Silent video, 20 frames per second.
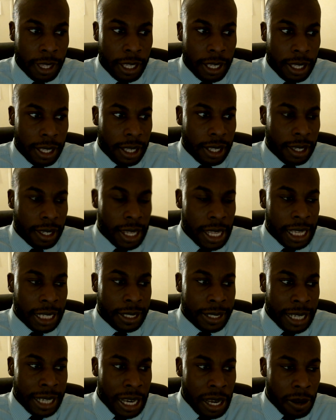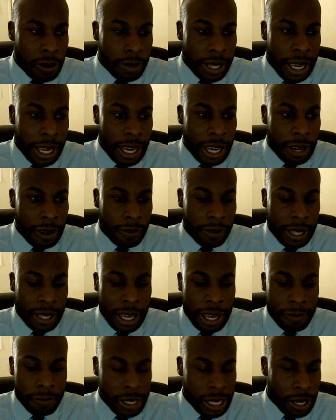like they have
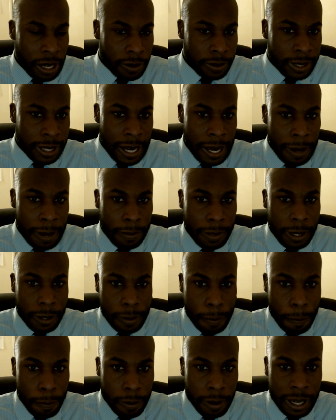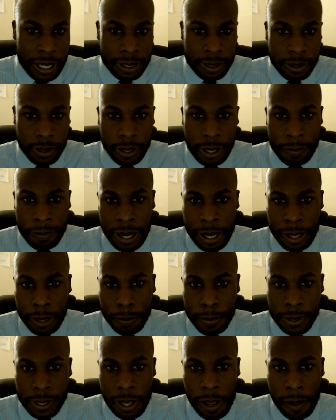downtime, they're depressed, or they find
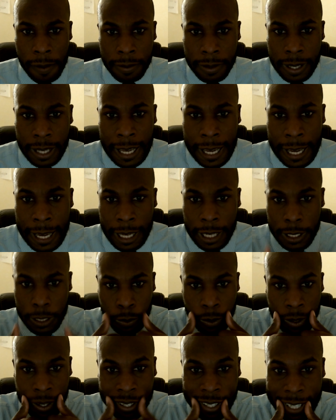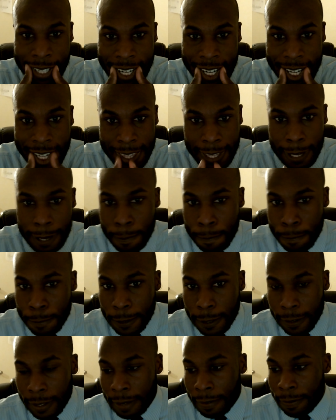themselves like twiddling their thumbs, or they
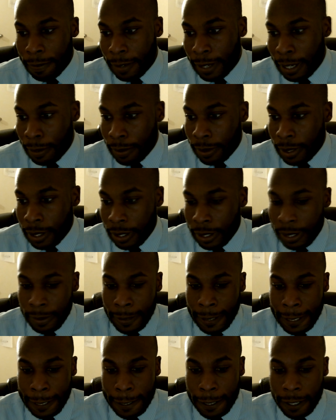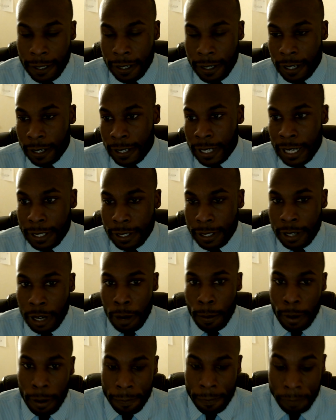forget what they're doing, or not determined or
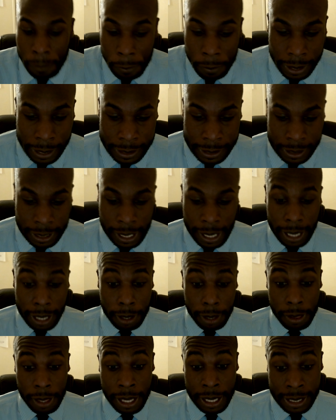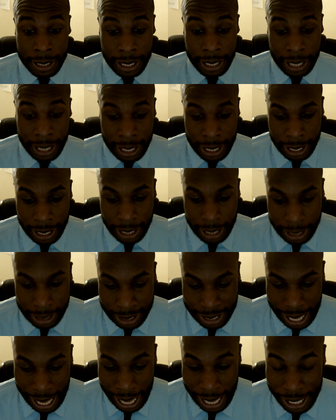focused. This is
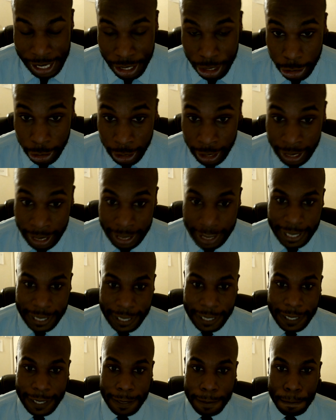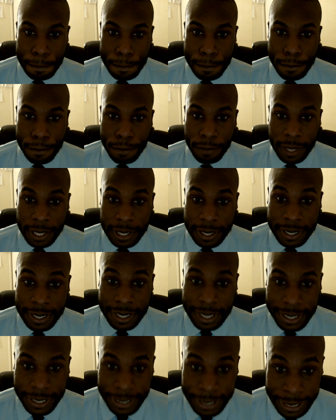a cheat. This is a
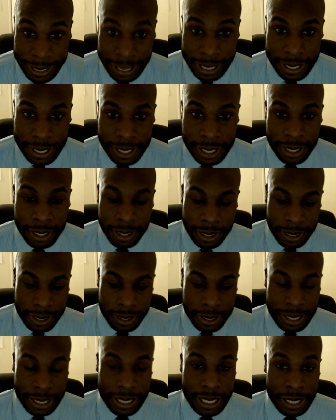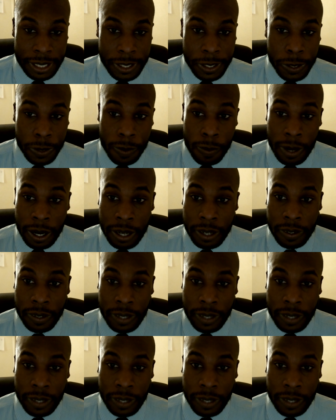cheat to get you where you need to